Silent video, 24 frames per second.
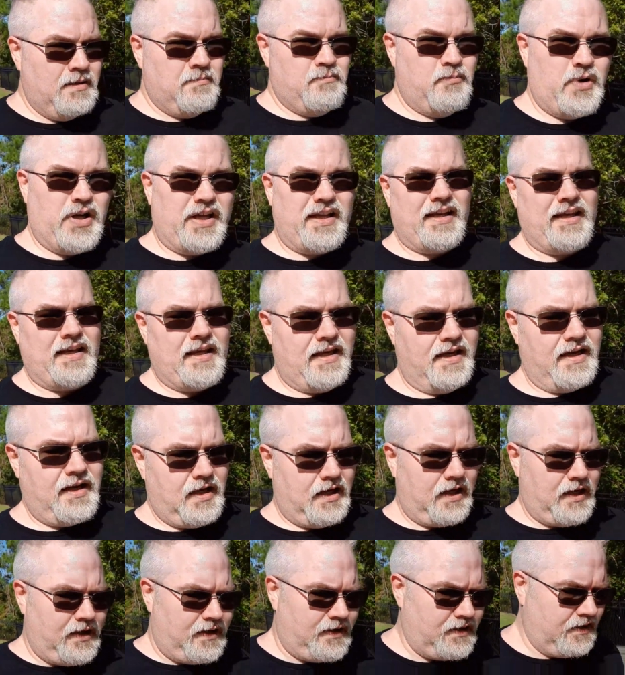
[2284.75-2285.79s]
But he
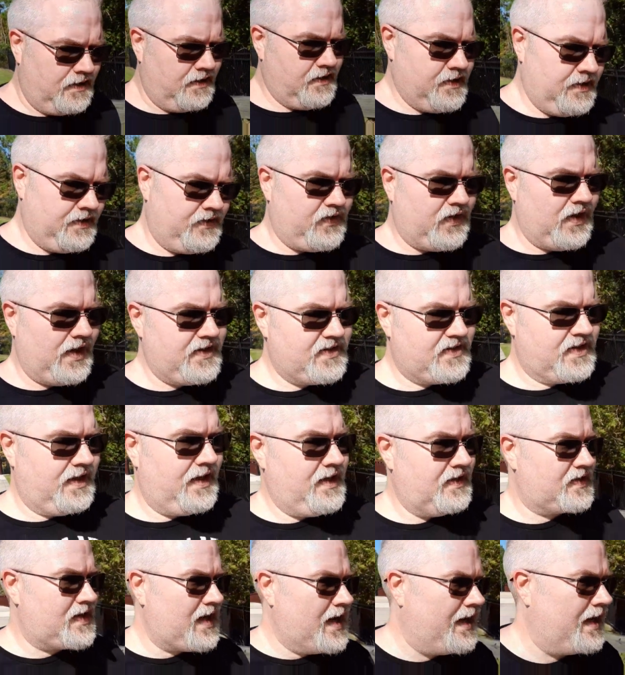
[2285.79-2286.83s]
uh, thinks that
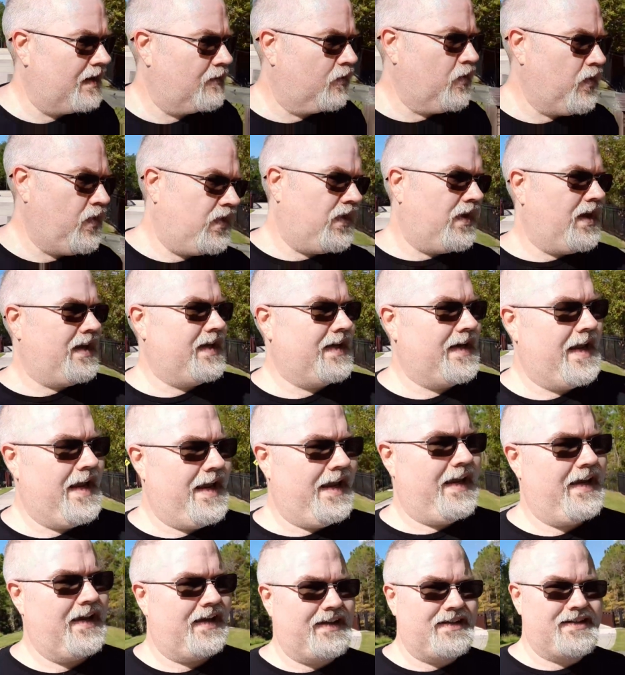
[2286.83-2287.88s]
he's got everything in
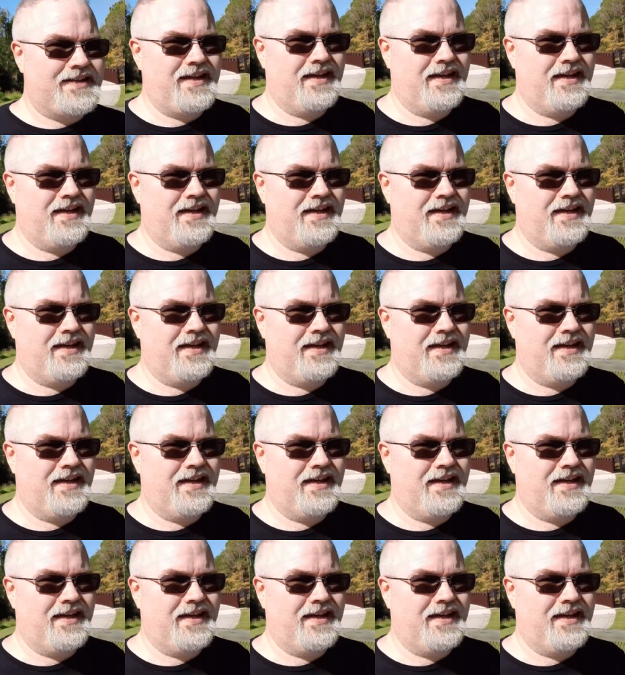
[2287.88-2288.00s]
hand,